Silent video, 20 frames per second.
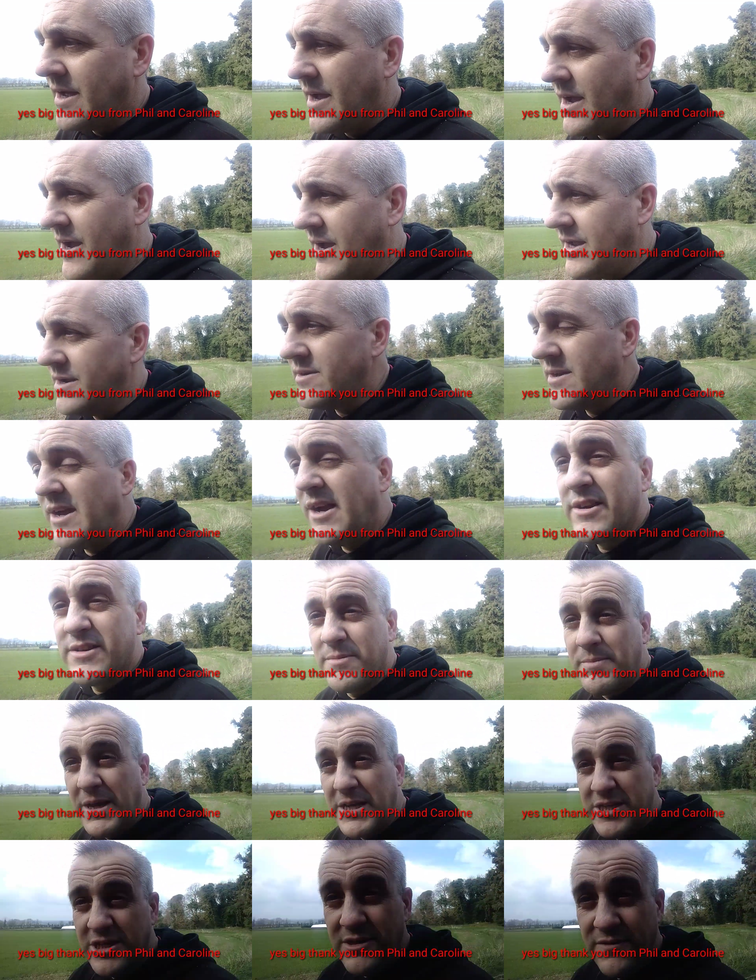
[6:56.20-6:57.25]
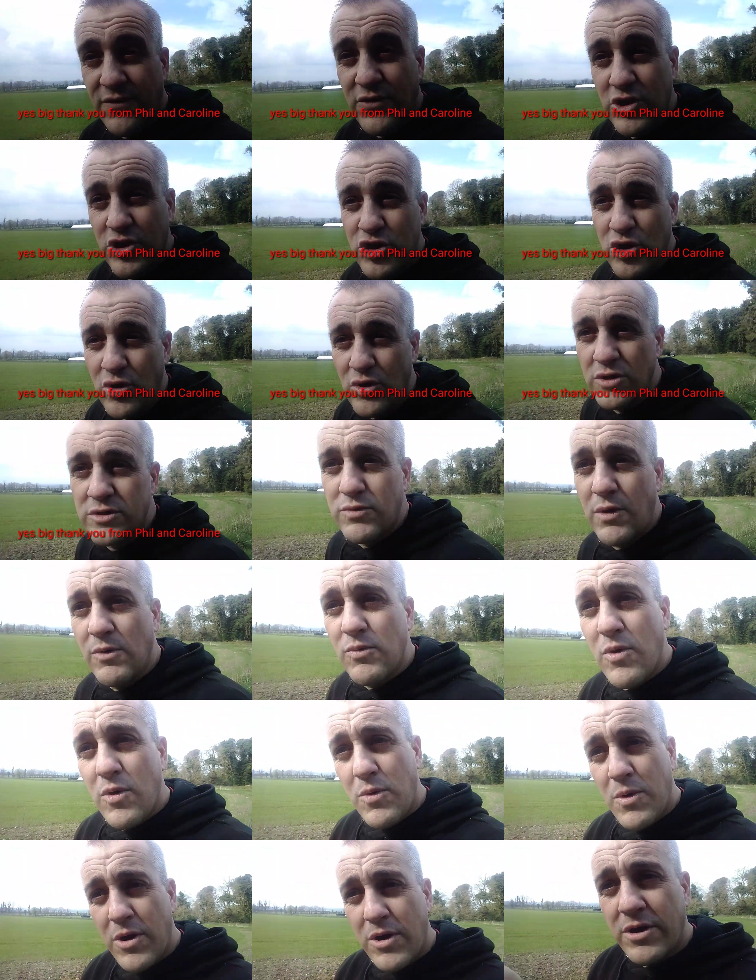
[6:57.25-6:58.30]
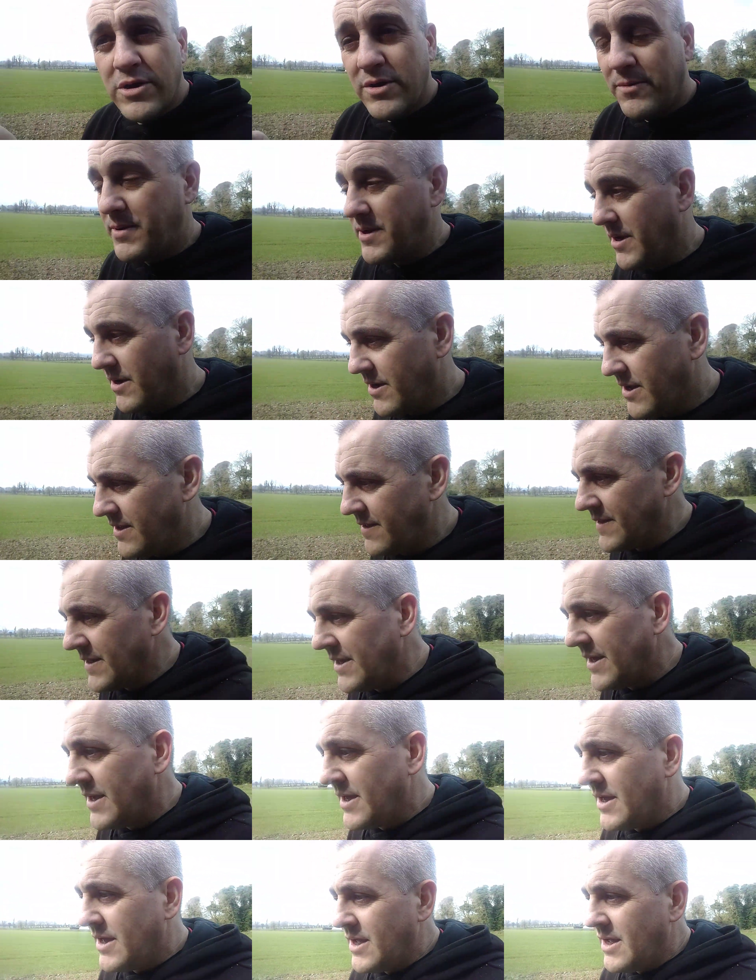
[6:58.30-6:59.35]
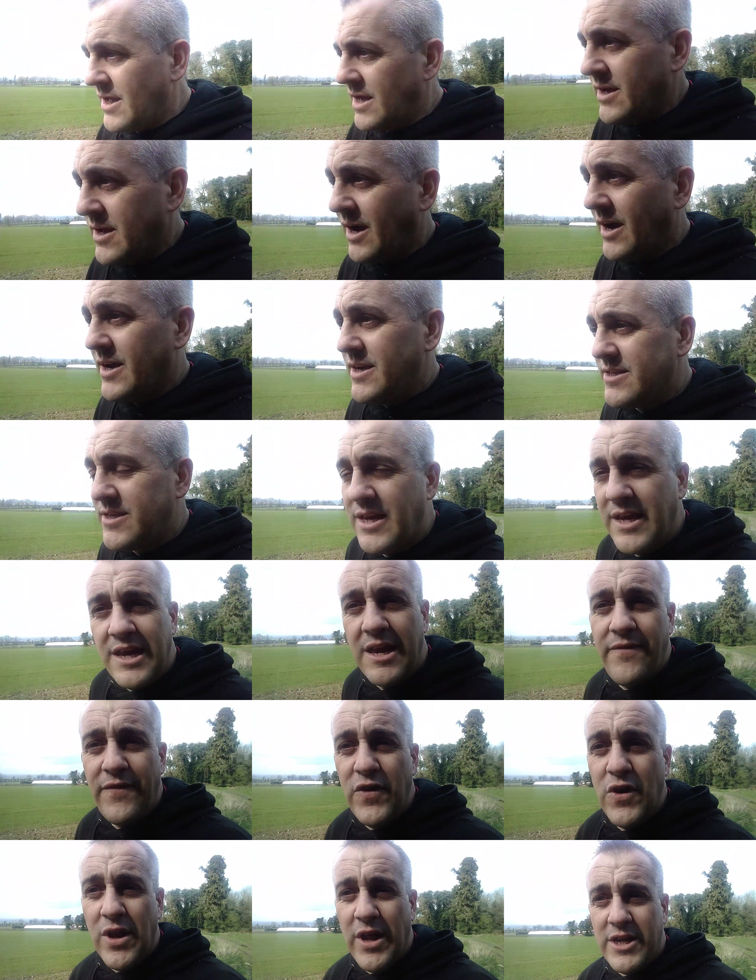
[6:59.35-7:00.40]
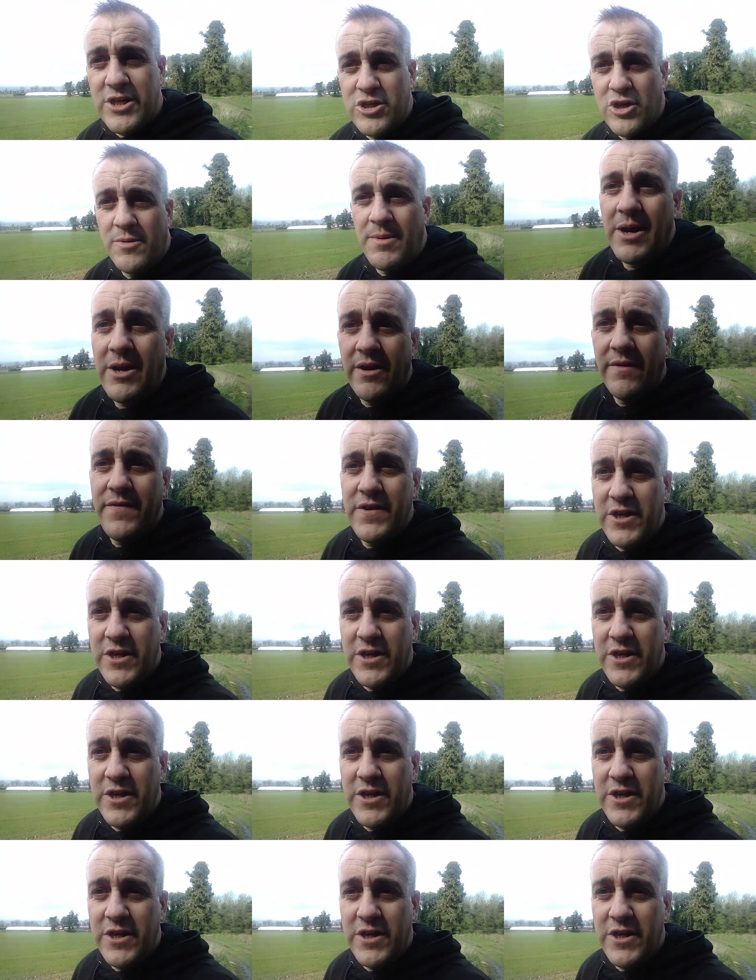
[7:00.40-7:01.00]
and here's the message for the trolls where we're walking up here. Guys, if you like to come on our